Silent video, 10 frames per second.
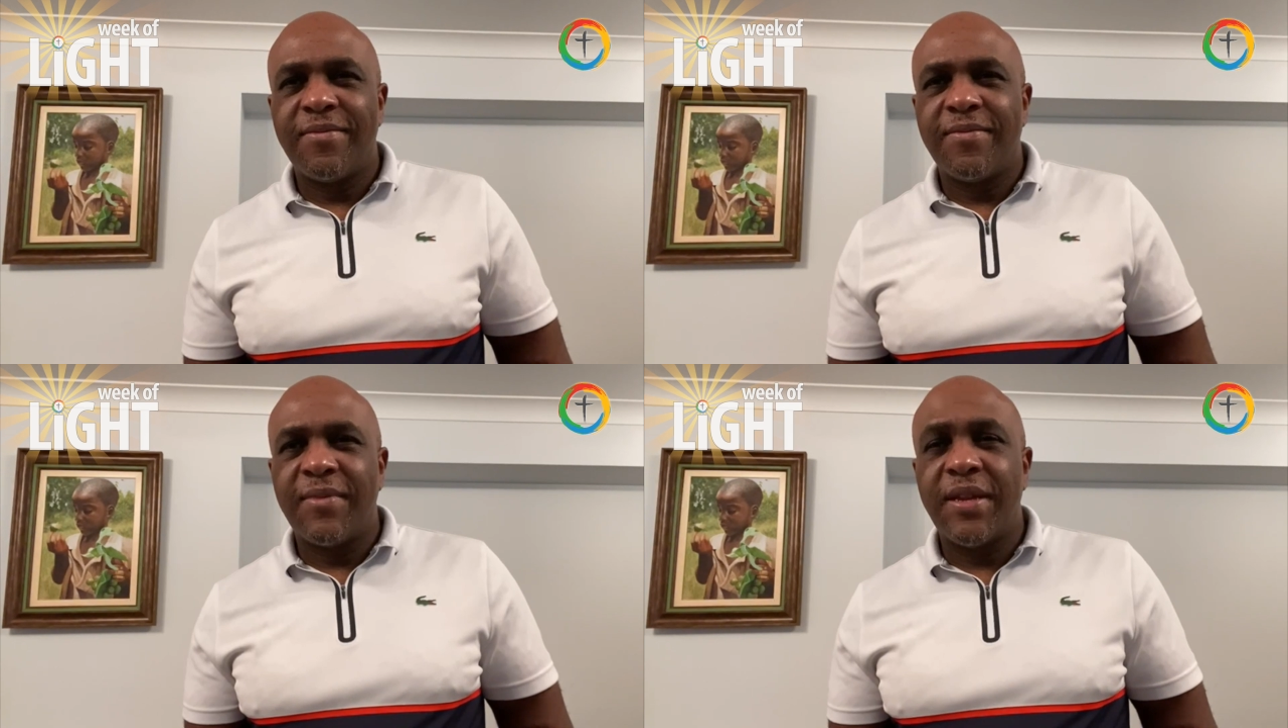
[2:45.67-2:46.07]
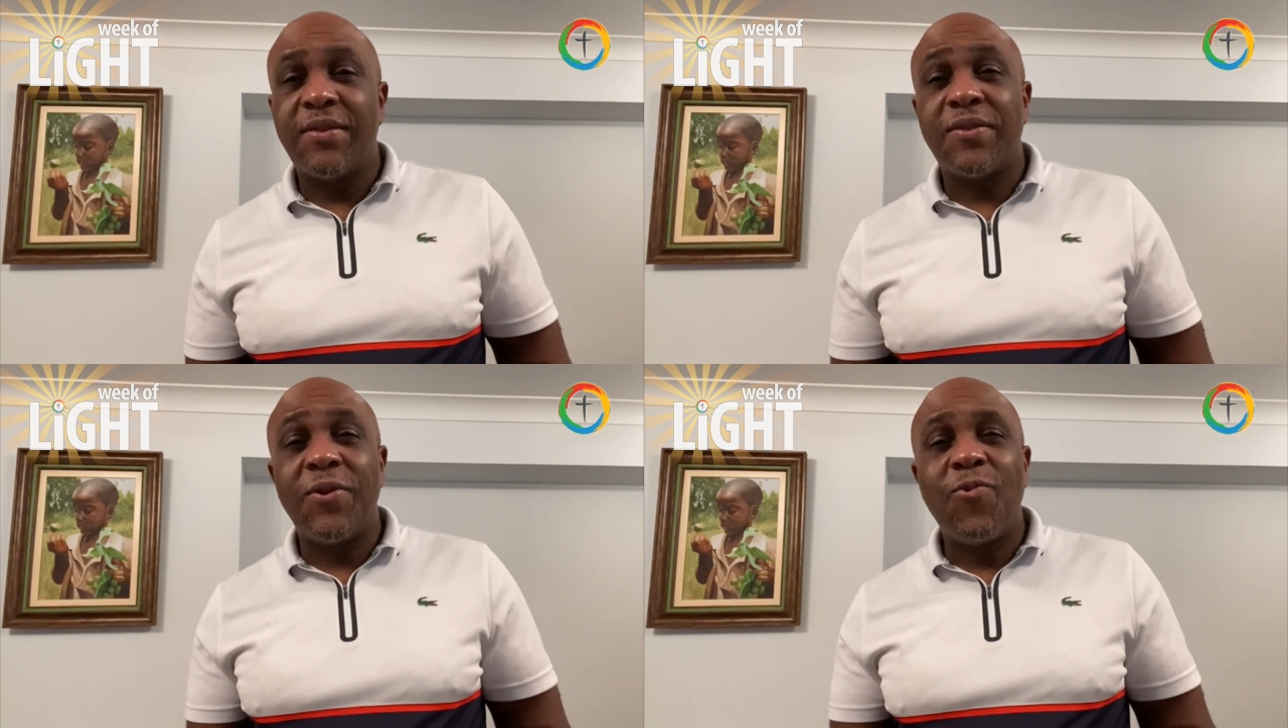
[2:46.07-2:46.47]
It is
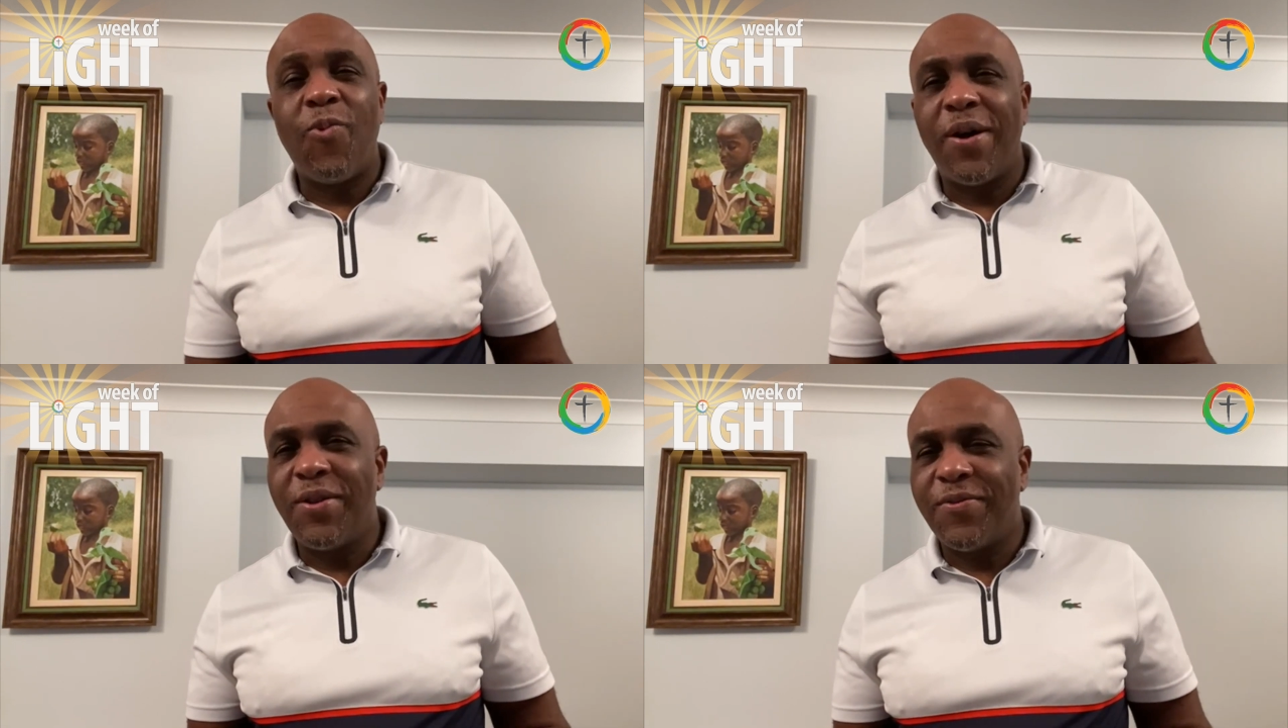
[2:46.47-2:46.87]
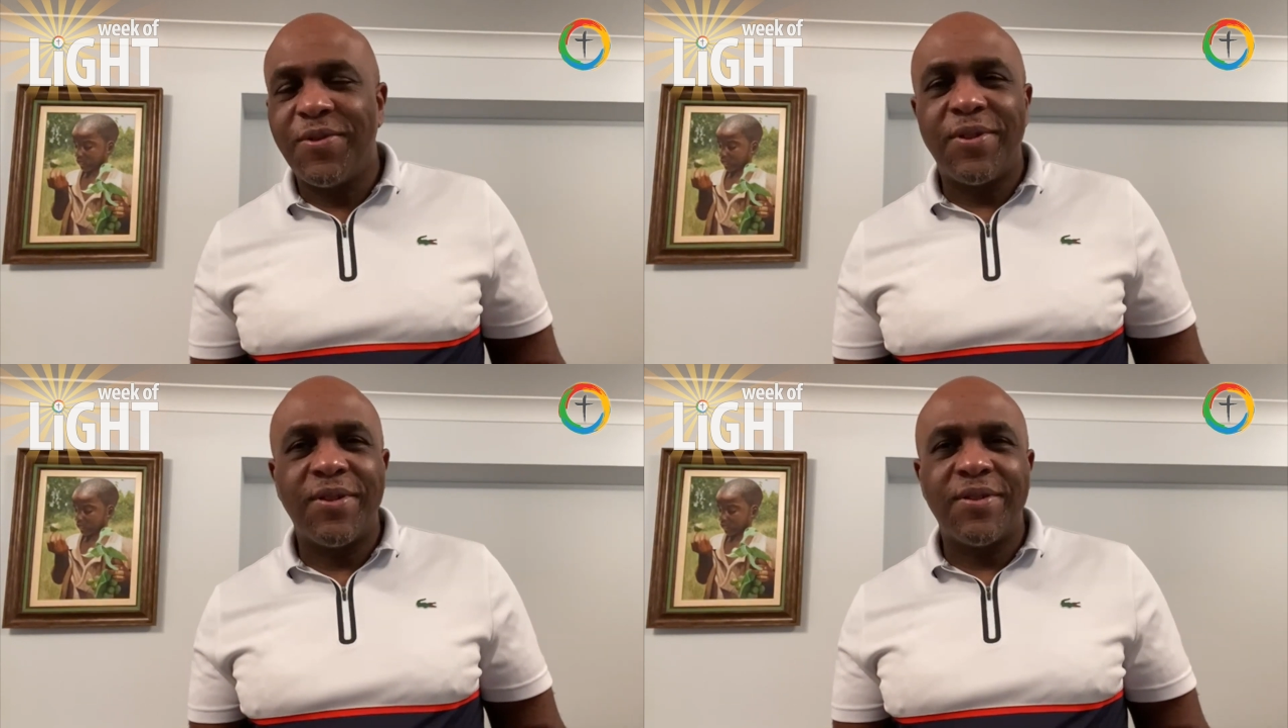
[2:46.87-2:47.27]
so
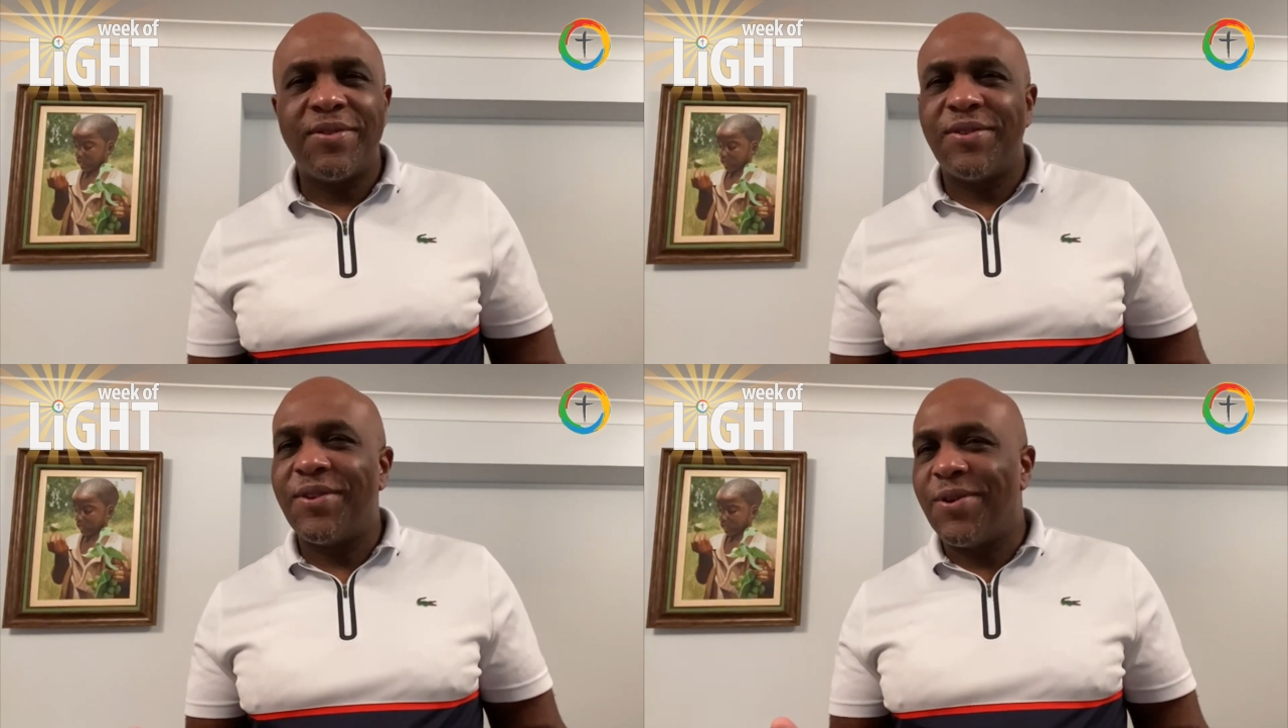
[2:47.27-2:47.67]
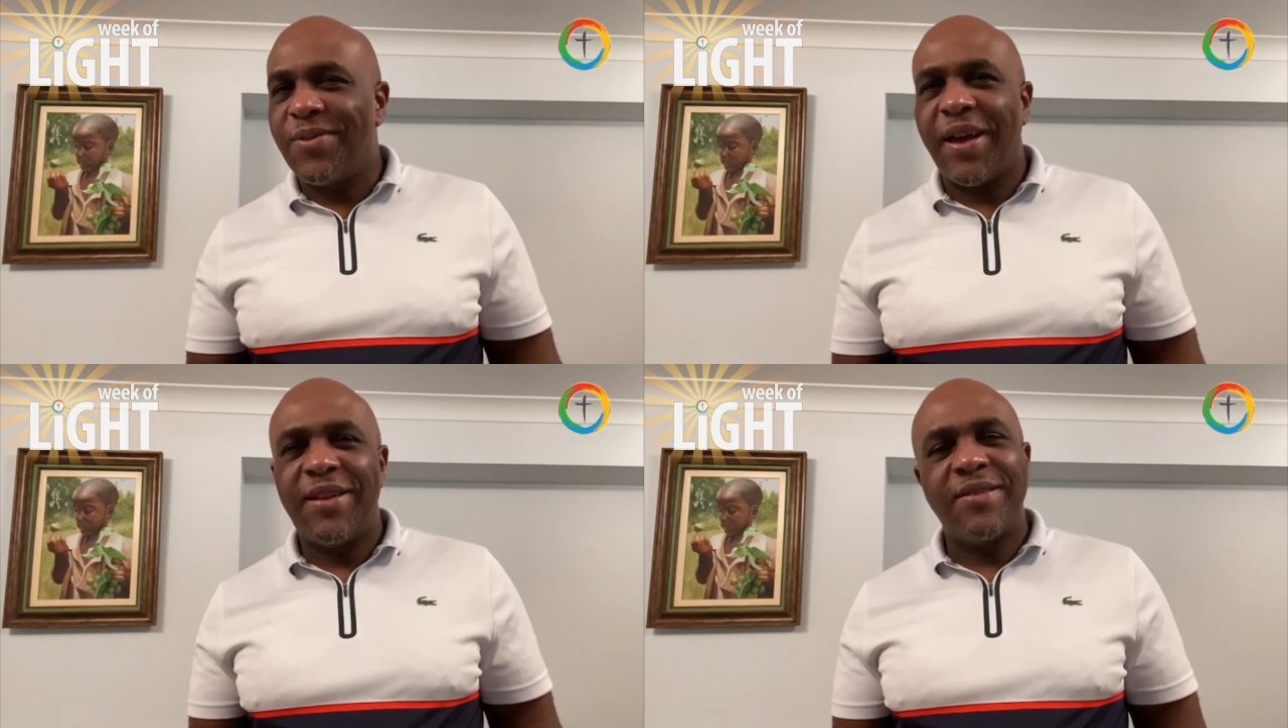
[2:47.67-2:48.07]
wonderful to know
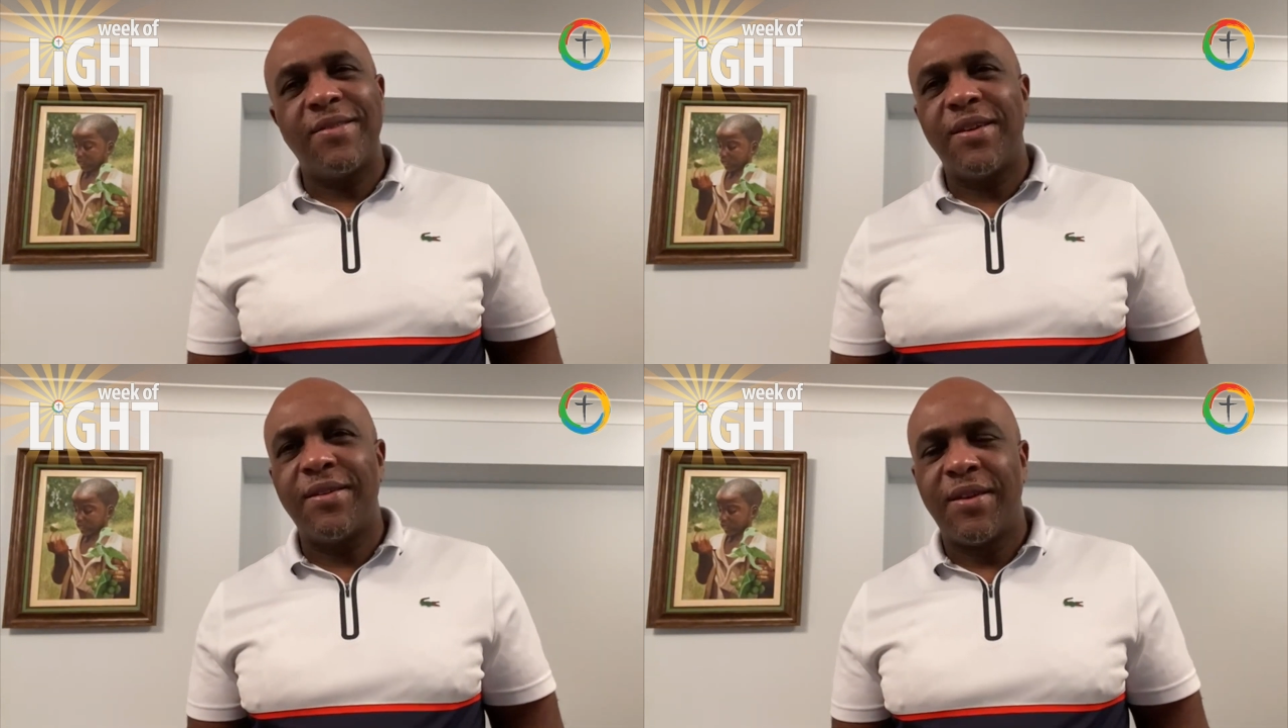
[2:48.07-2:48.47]
that, isn't it?